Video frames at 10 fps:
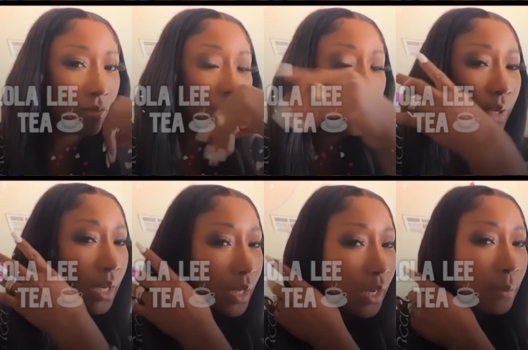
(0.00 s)
got a
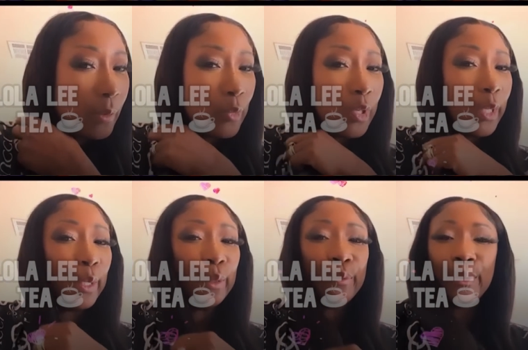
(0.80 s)
couple more
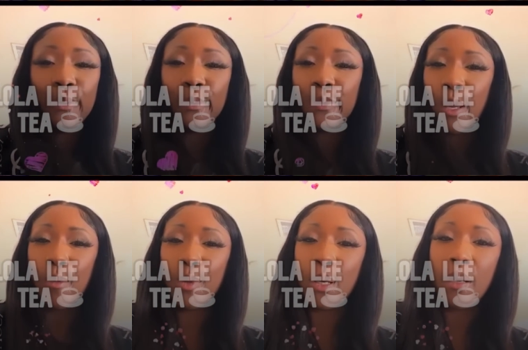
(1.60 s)
interviews
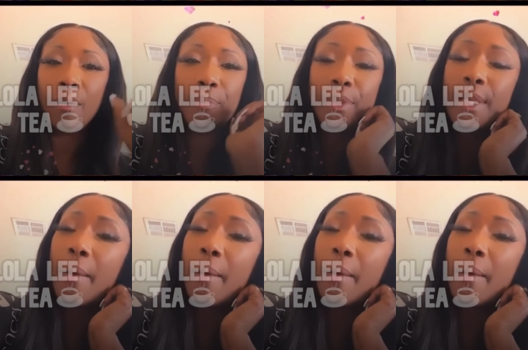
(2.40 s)
coming up. But